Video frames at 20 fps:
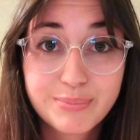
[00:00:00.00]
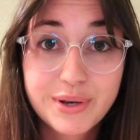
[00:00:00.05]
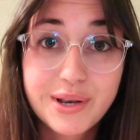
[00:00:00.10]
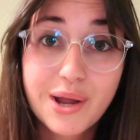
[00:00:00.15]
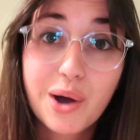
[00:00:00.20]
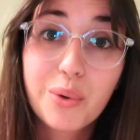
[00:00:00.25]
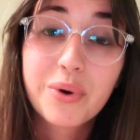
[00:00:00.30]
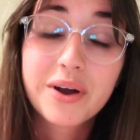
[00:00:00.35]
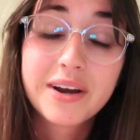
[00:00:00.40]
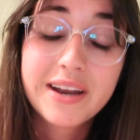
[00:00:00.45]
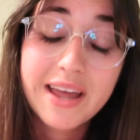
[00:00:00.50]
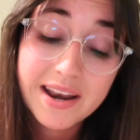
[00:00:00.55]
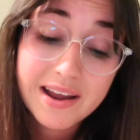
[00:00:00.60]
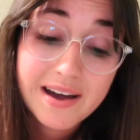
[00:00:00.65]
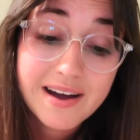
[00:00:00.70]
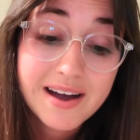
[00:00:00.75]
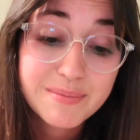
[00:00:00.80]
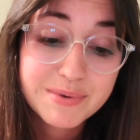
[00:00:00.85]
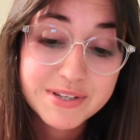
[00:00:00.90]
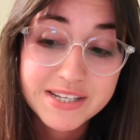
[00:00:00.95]
But now we're in
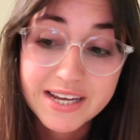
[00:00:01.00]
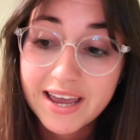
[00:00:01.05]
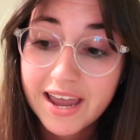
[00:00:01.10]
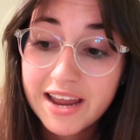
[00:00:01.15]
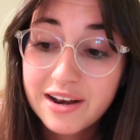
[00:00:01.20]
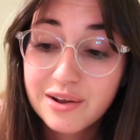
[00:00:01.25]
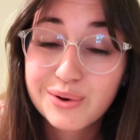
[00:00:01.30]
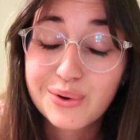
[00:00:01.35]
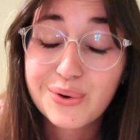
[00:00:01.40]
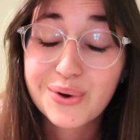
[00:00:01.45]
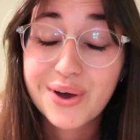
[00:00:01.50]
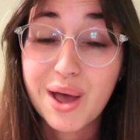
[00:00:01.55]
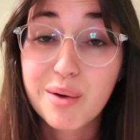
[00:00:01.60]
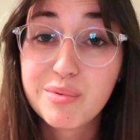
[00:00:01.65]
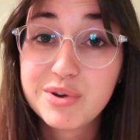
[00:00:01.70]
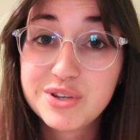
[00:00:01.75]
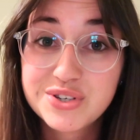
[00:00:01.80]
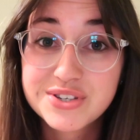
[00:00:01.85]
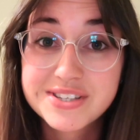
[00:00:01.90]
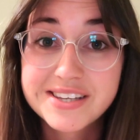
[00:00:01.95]
Anaheim, it's like eight o'clock,
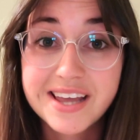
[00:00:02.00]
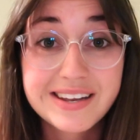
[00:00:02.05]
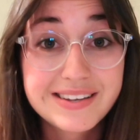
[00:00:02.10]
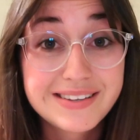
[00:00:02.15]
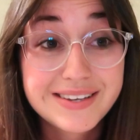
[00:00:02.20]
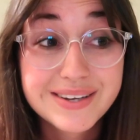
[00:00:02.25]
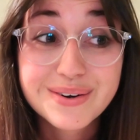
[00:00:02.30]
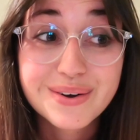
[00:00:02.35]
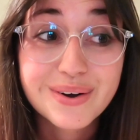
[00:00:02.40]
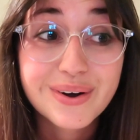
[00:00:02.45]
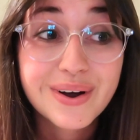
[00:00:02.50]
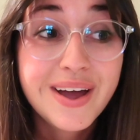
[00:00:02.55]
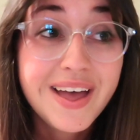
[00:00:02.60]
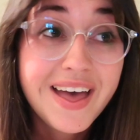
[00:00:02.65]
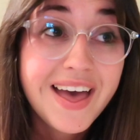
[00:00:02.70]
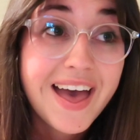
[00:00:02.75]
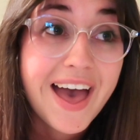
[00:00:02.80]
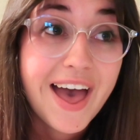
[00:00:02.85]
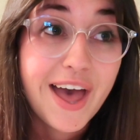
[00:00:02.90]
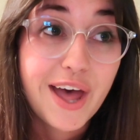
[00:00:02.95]
and we just had dinner
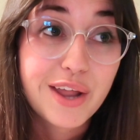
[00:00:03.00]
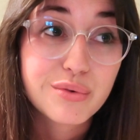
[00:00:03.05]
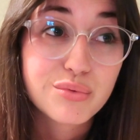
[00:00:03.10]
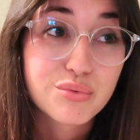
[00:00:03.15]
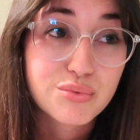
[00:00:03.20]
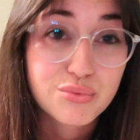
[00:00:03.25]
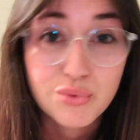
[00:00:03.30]
at